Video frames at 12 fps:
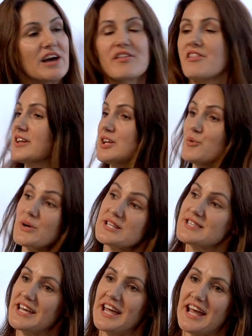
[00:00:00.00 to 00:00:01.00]
other thing that we're
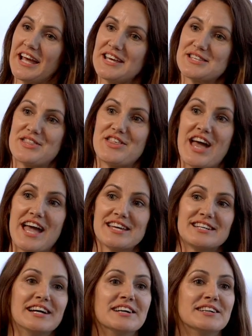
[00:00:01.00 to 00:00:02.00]
seeing is
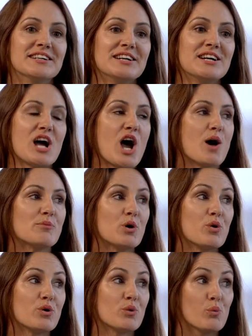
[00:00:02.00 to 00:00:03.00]
that um,
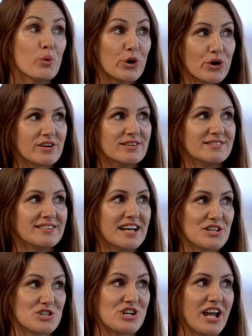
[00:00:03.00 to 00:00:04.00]
work
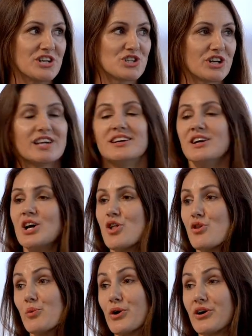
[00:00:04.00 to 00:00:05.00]
is changing,
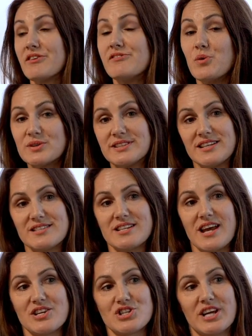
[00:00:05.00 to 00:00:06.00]
the workforce is
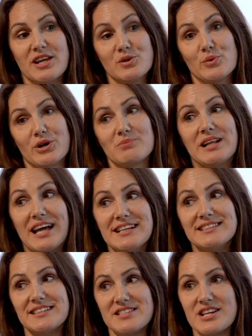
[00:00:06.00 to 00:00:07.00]
changing, and the
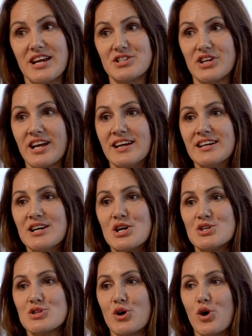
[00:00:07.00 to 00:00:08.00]
workplace is changing.
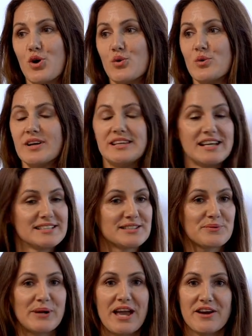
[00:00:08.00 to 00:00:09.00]
So
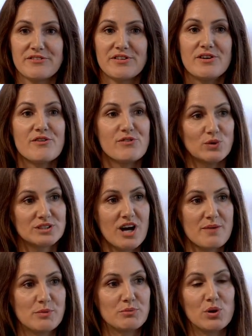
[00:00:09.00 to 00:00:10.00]
yes, we have
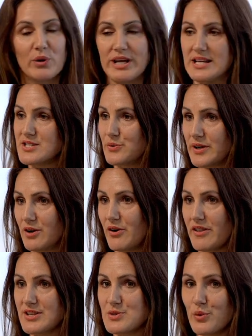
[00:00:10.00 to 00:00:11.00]
full-time employees doing a
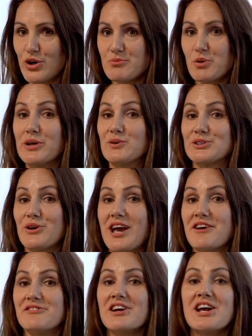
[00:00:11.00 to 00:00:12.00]
lot of this work, but we also
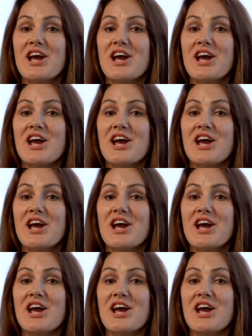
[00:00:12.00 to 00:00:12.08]
have